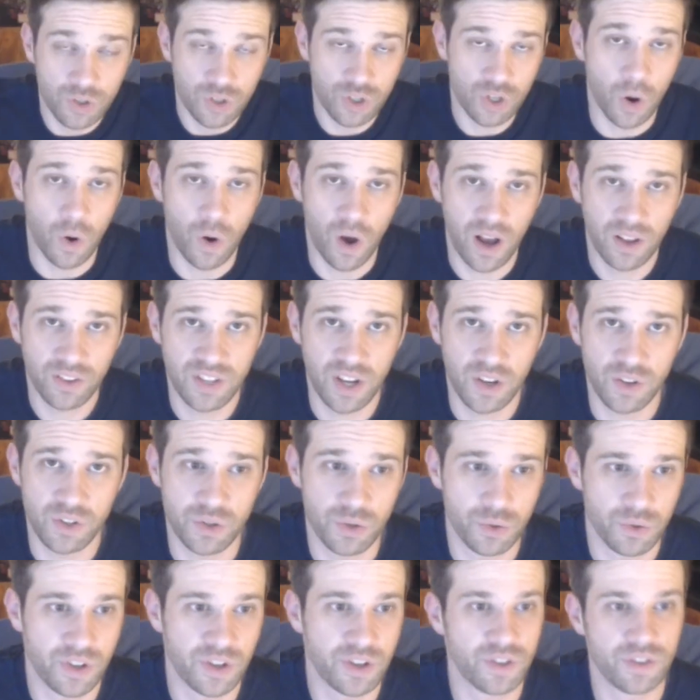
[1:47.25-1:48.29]
So I'll tell
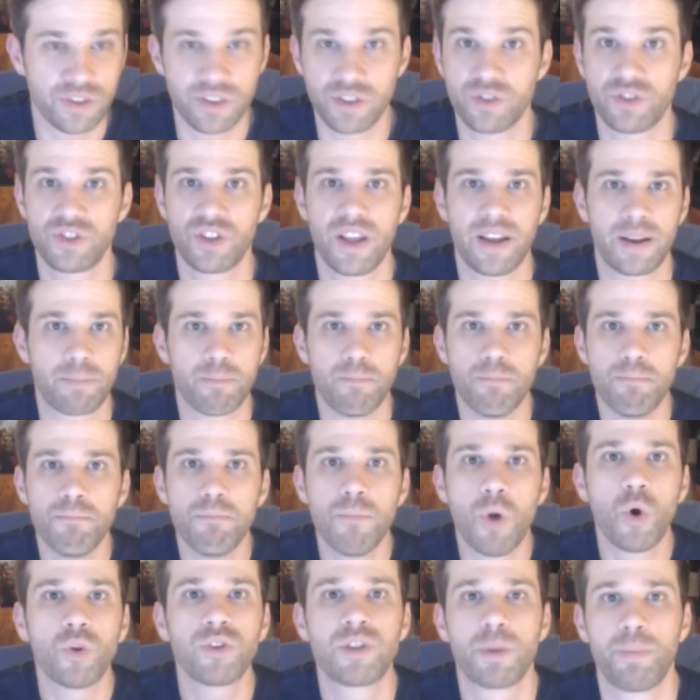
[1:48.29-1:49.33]
you, there's like
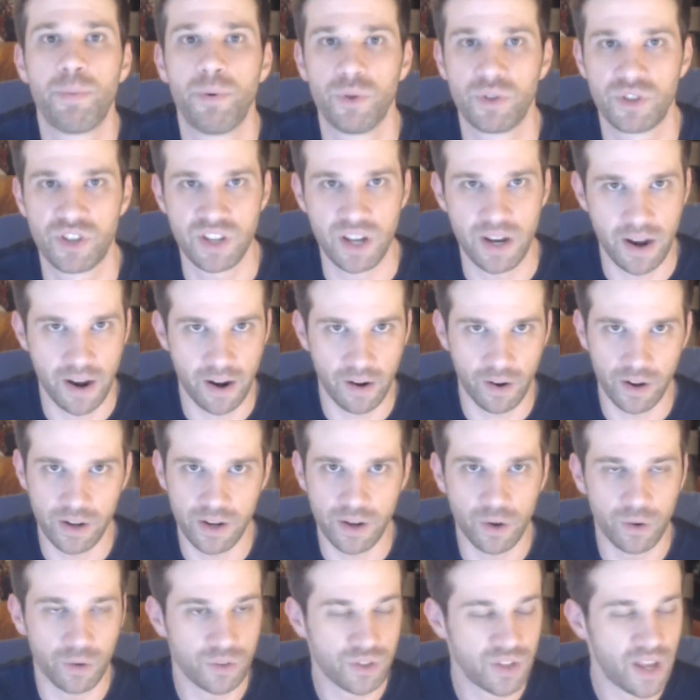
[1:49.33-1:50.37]
multiple
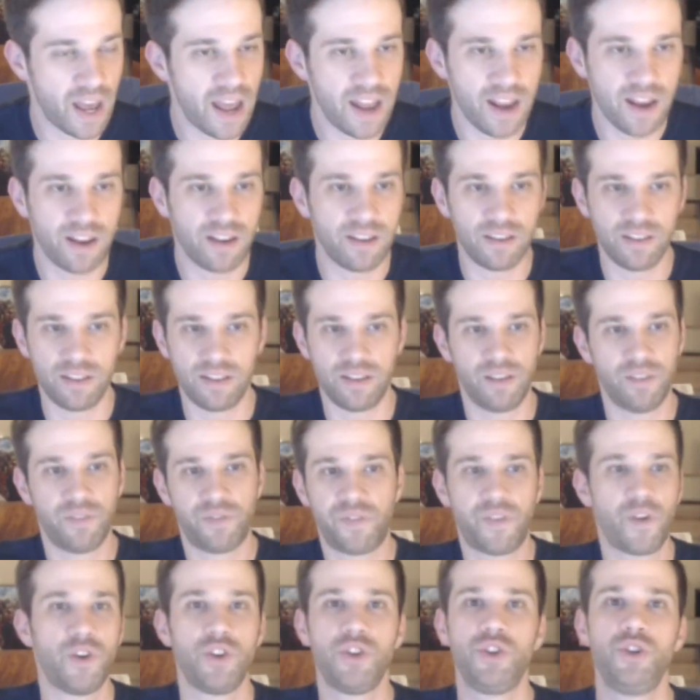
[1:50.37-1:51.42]
scenarios. And
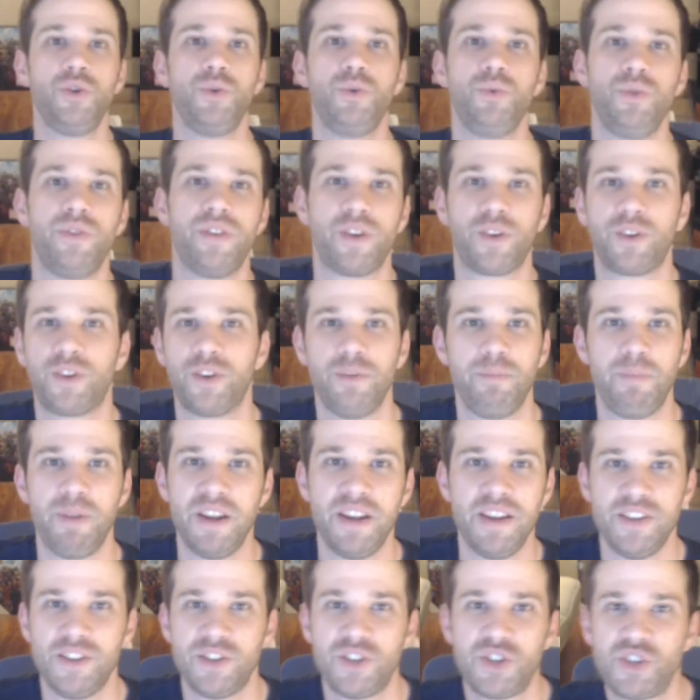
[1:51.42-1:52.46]
for you, there could
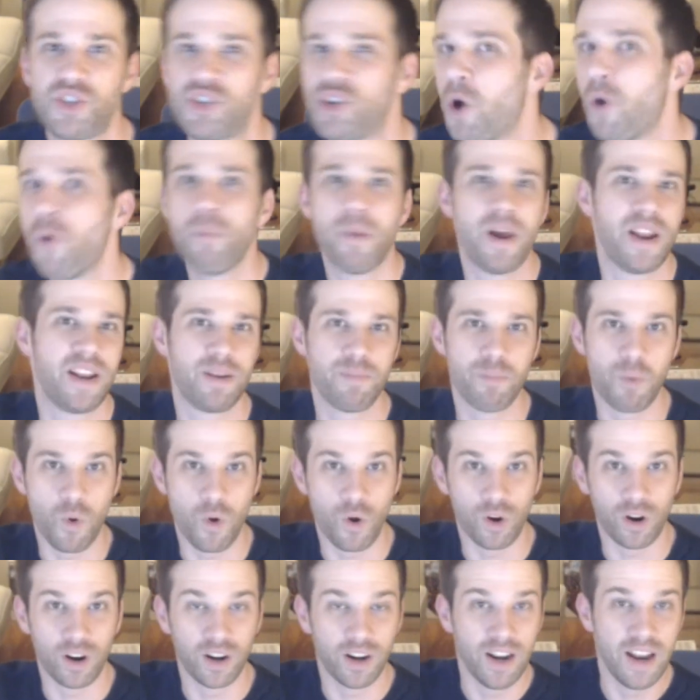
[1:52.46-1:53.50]
be so many
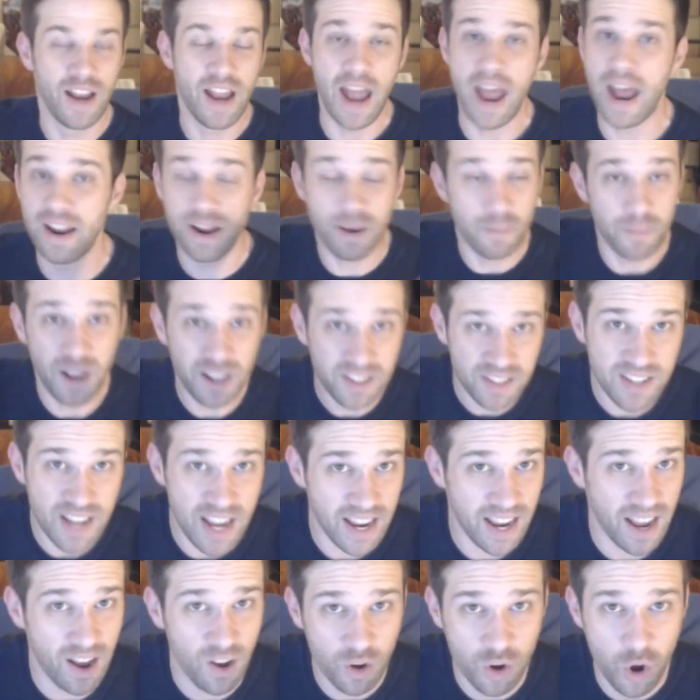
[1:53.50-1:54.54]
more. And I'm not
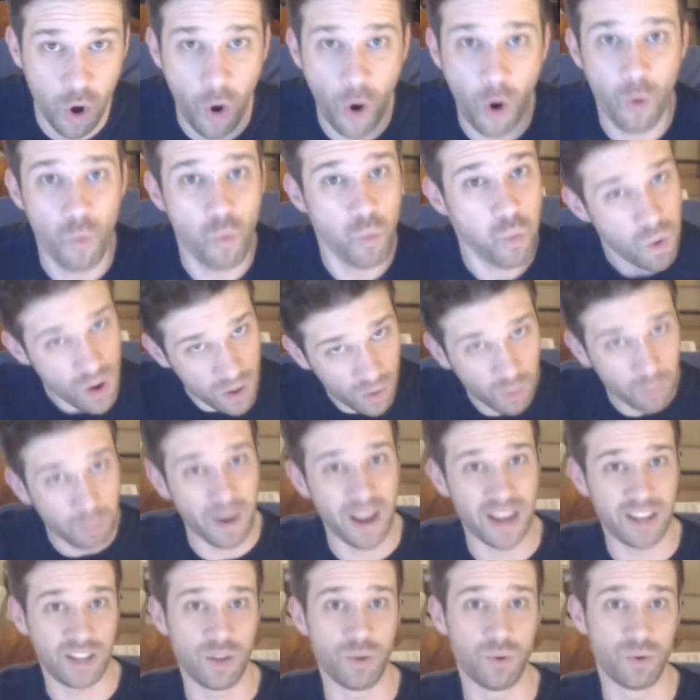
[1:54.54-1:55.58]
saying alcohol will
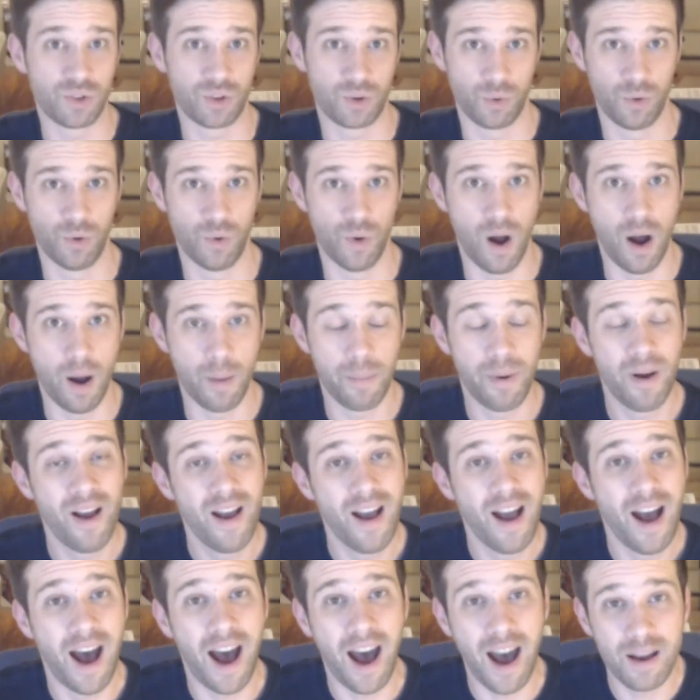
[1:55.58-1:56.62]
make you screw up.
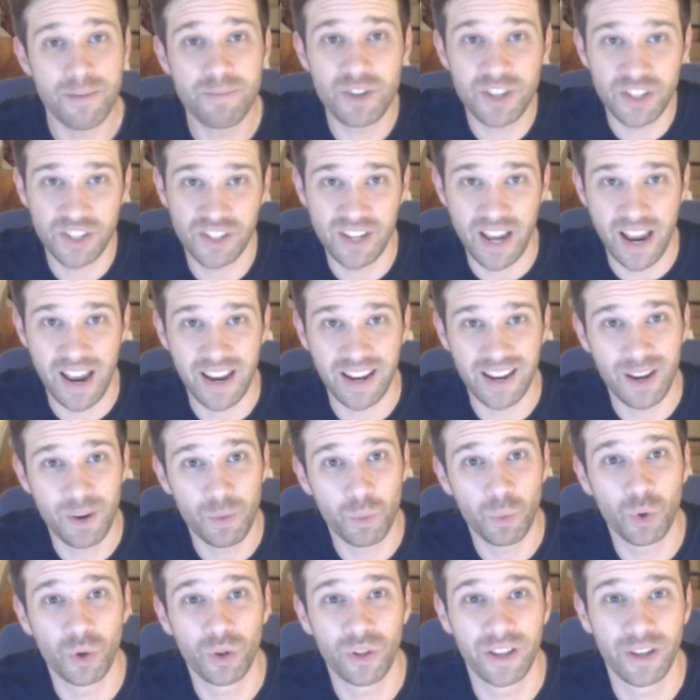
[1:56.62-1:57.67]
I'm just saying it
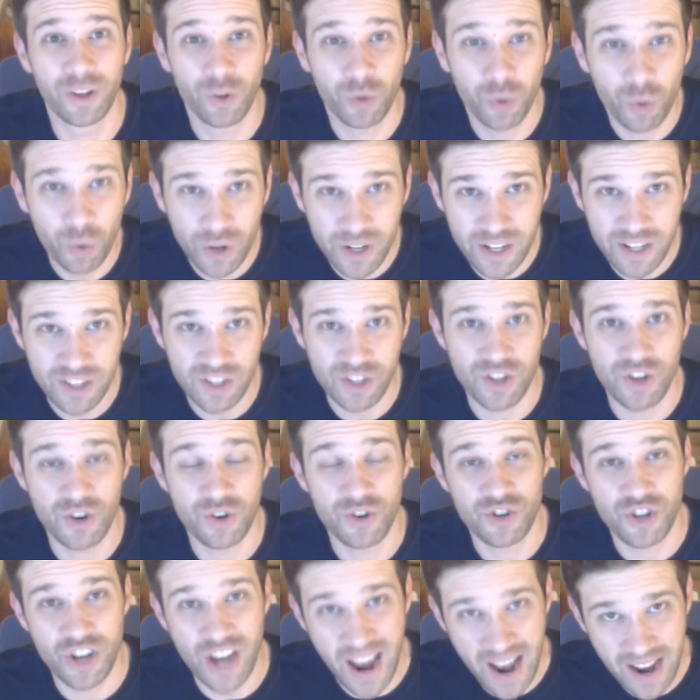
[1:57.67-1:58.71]
will increase your
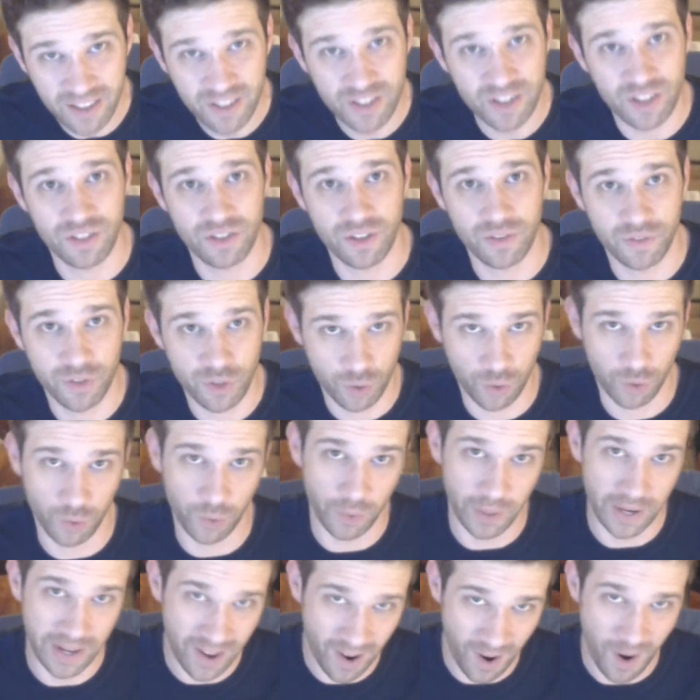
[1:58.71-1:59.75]
chances of
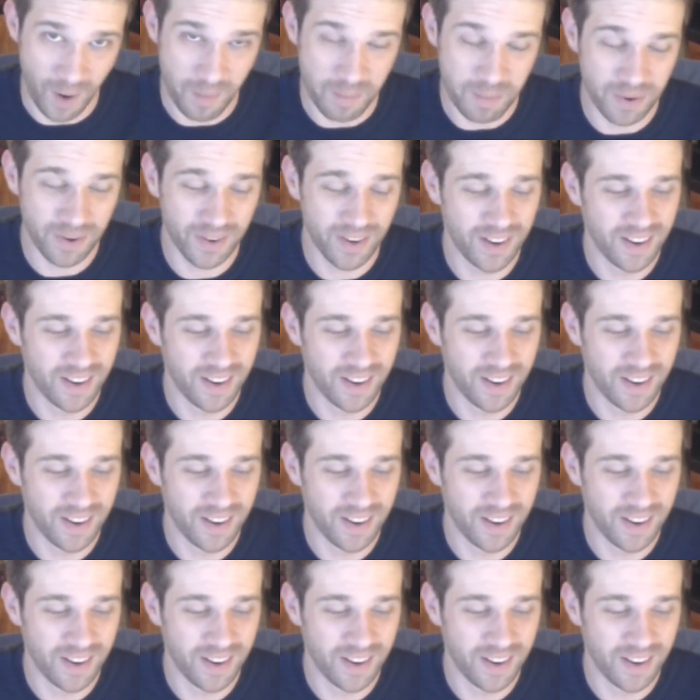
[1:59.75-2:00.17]
screwing up.